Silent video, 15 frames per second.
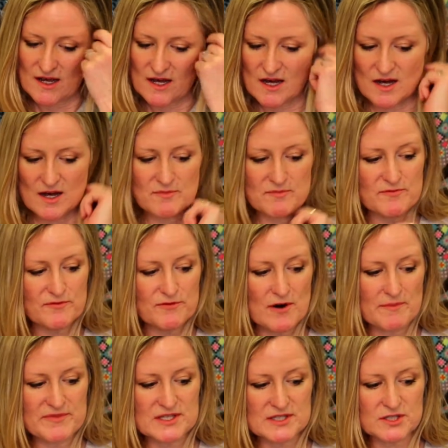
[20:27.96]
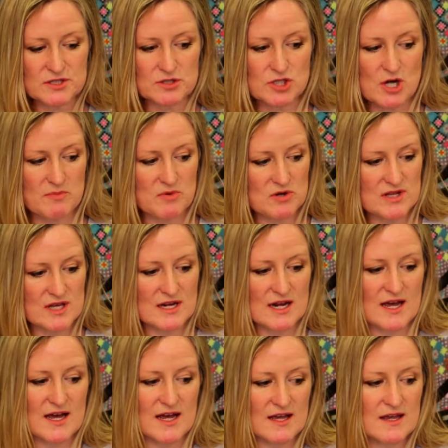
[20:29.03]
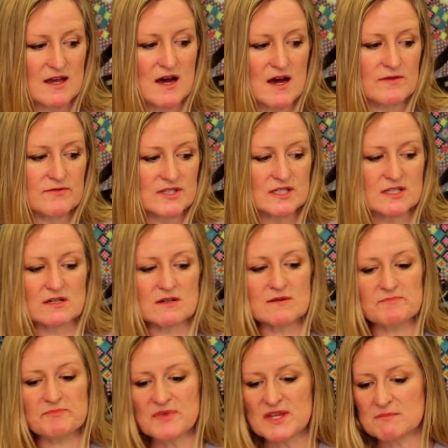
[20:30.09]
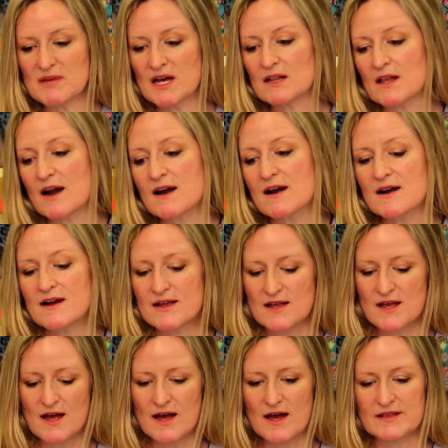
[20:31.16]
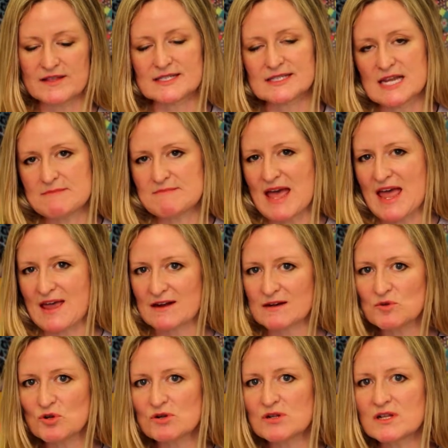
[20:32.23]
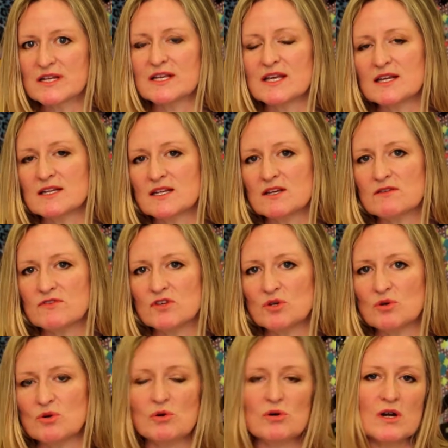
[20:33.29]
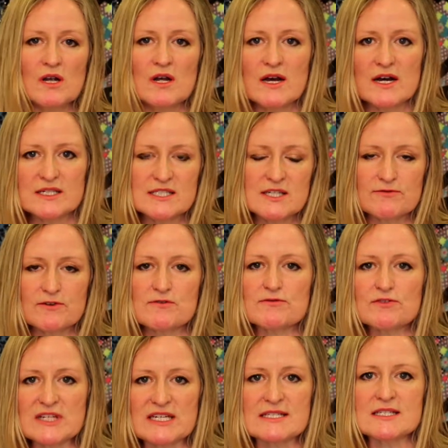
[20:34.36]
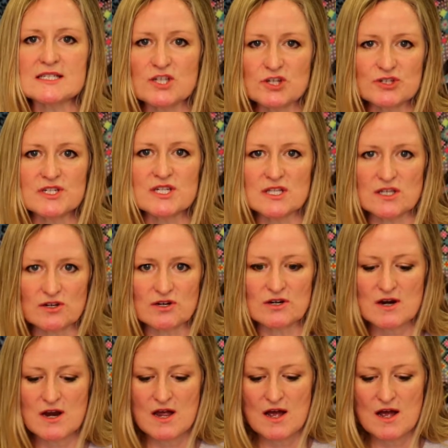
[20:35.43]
from this shepherd that I visit in Bel Air. The same animal can give you a different fleece year to year.